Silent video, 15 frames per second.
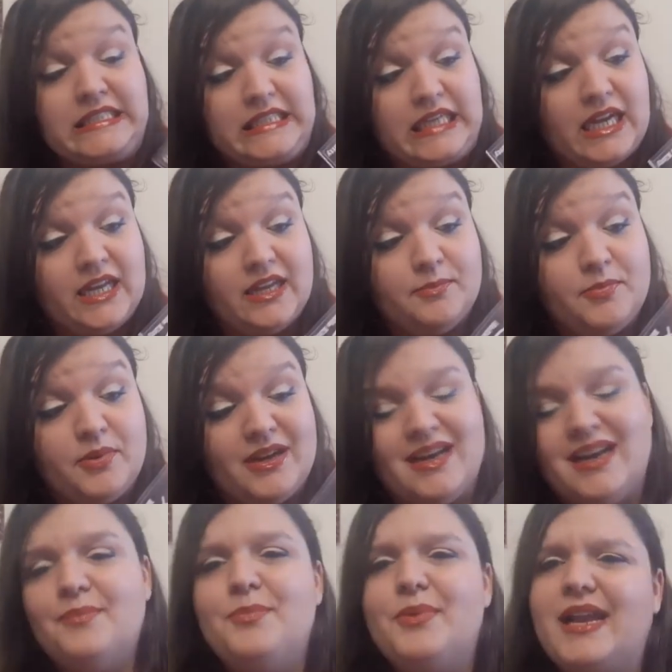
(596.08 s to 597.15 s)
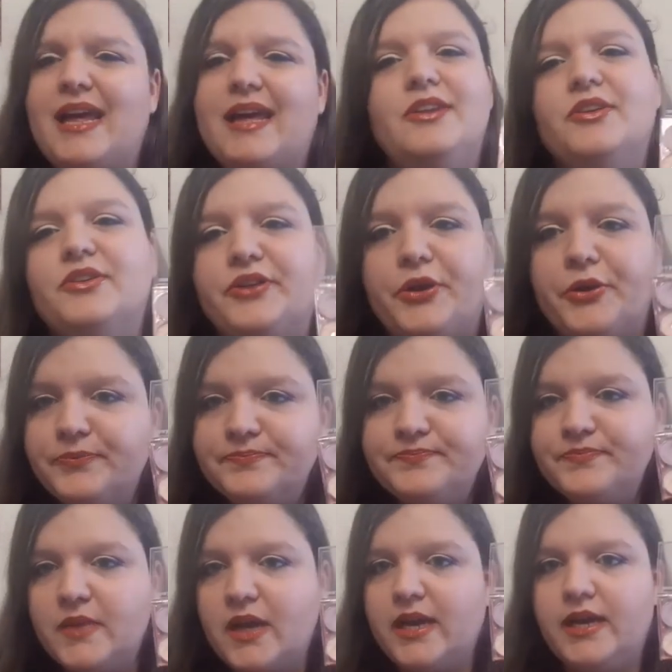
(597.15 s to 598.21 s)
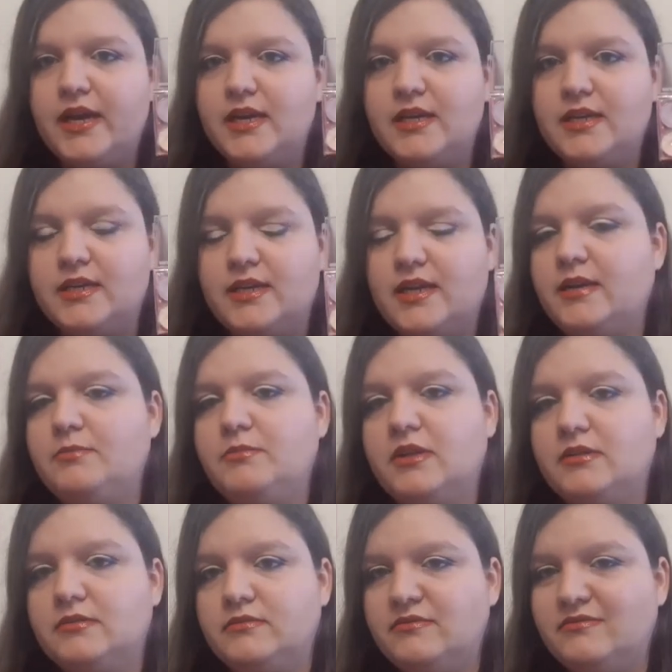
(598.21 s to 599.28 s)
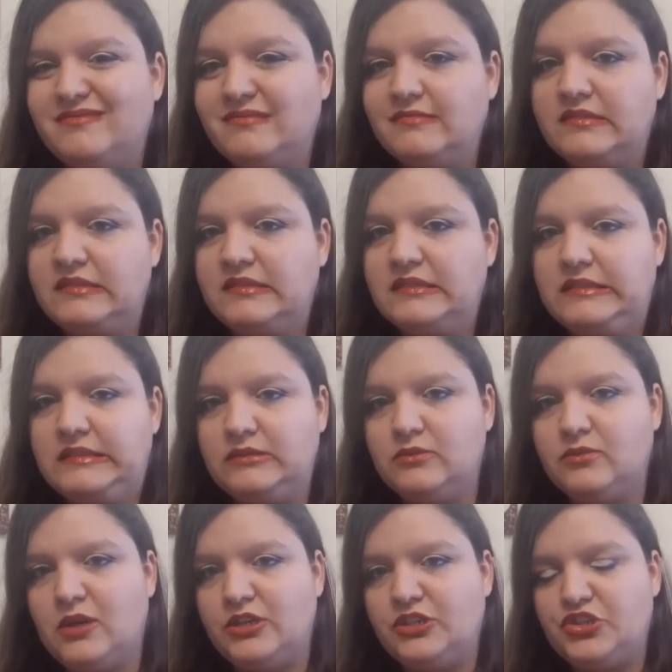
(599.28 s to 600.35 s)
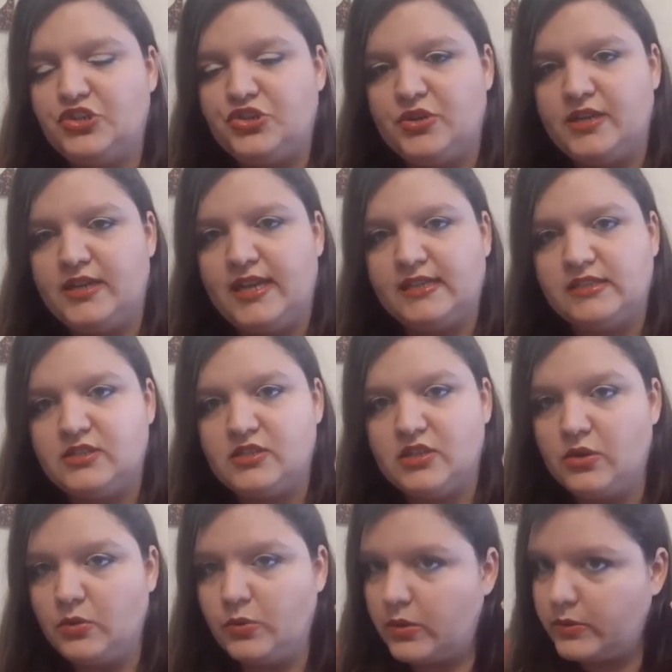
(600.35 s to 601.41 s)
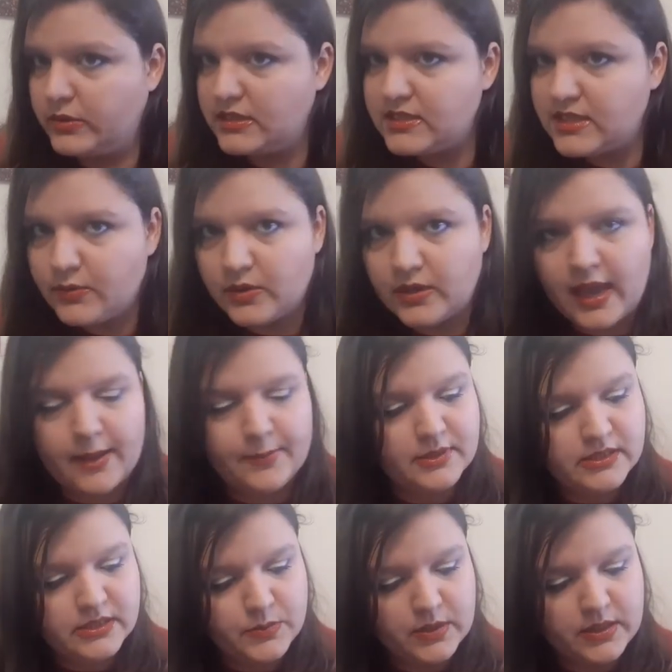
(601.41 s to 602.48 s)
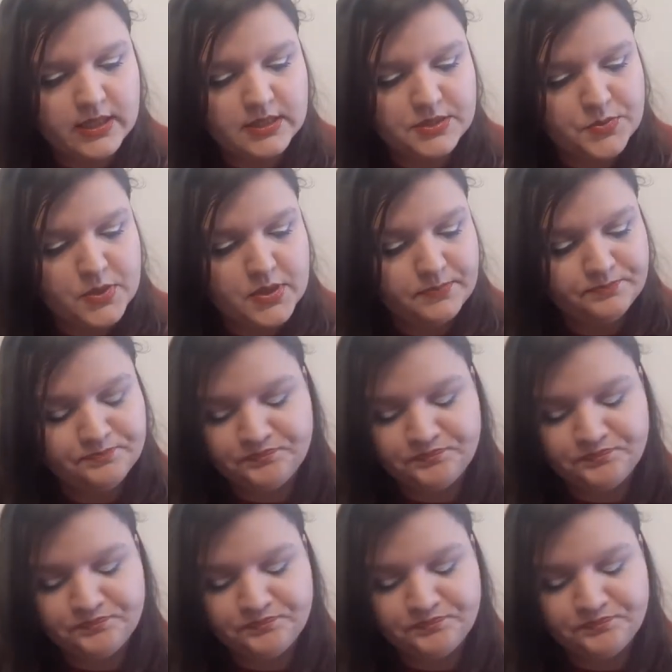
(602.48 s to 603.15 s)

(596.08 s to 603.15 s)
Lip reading: But I don't know. I'm not quite sure yet, so we will see what happens with this one.